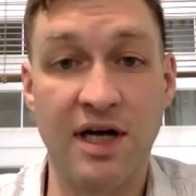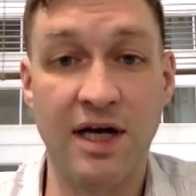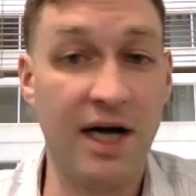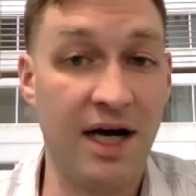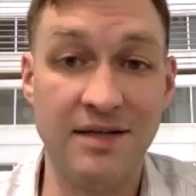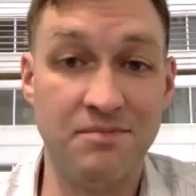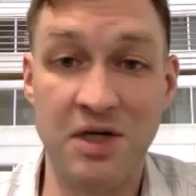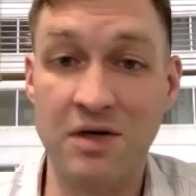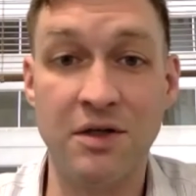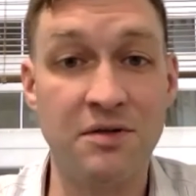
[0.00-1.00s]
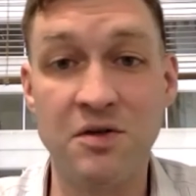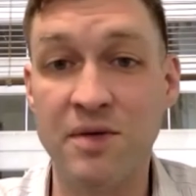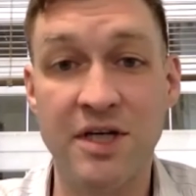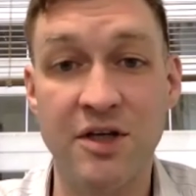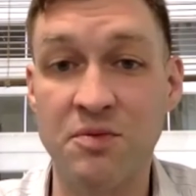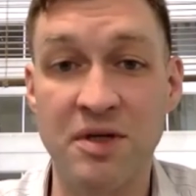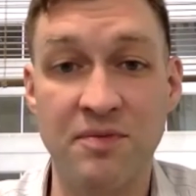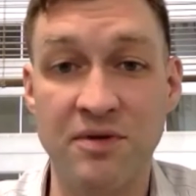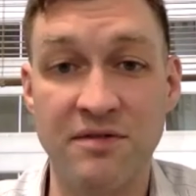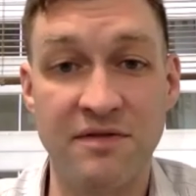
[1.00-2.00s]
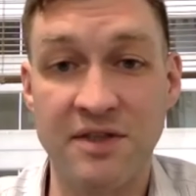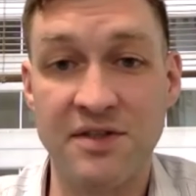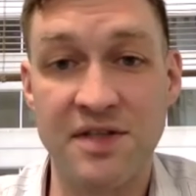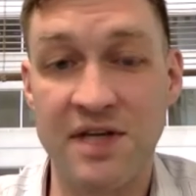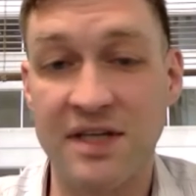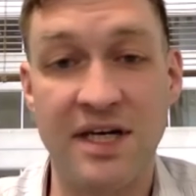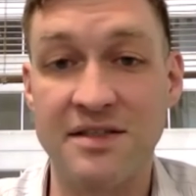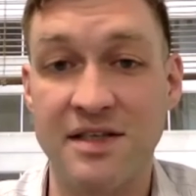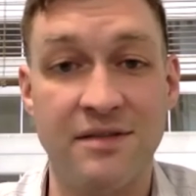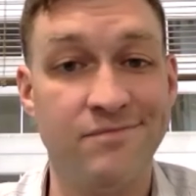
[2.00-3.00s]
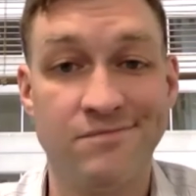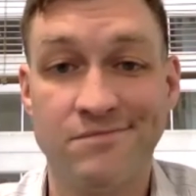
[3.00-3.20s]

and I don't know too many other people in fields like that. So.